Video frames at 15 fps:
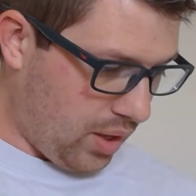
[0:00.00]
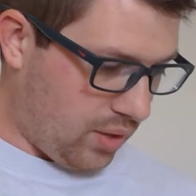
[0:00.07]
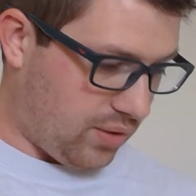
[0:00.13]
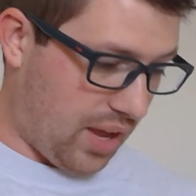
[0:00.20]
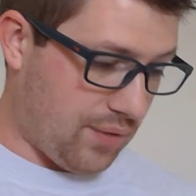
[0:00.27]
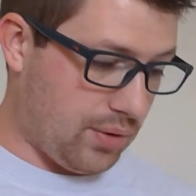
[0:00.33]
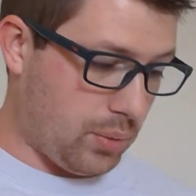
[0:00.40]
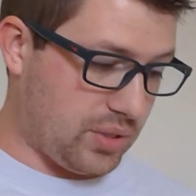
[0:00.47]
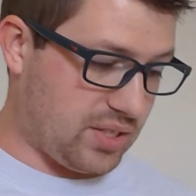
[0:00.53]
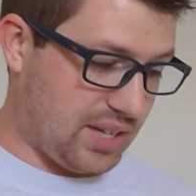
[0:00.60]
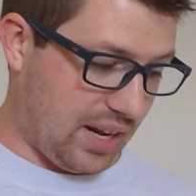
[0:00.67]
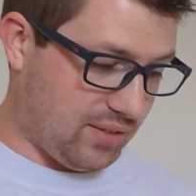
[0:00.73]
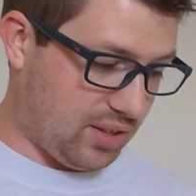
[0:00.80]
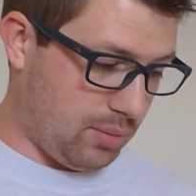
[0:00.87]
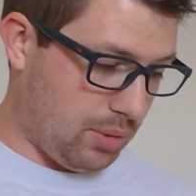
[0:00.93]
David was
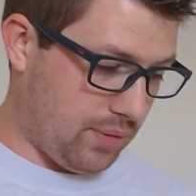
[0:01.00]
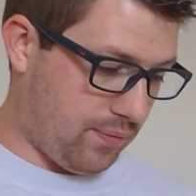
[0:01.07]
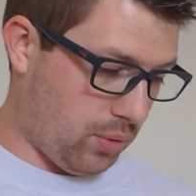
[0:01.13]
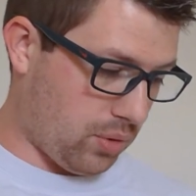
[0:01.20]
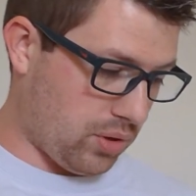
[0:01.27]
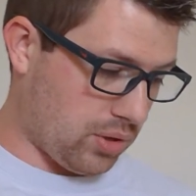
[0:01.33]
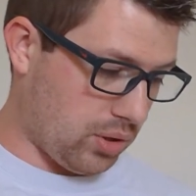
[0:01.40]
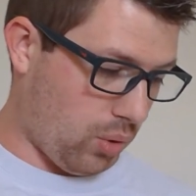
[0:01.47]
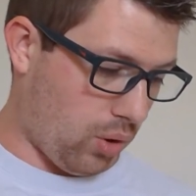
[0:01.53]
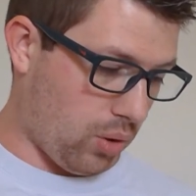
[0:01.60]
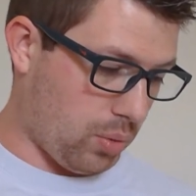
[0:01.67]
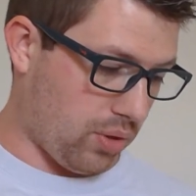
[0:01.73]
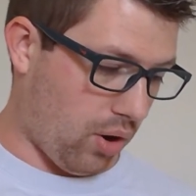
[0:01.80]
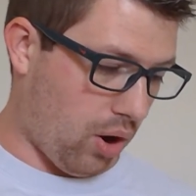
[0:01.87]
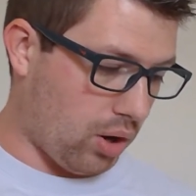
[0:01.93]
dancing before the Lord
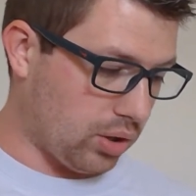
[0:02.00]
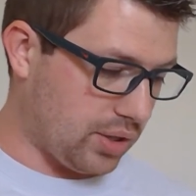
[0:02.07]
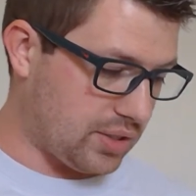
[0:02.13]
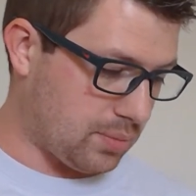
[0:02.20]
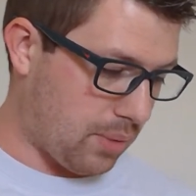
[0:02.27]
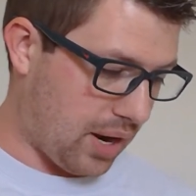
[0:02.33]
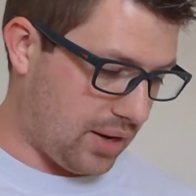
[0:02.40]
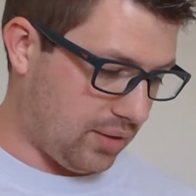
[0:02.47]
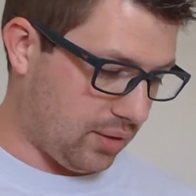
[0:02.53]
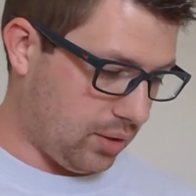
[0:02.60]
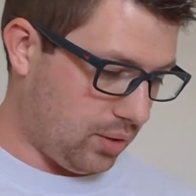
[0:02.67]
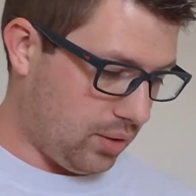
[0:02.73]
with all his might,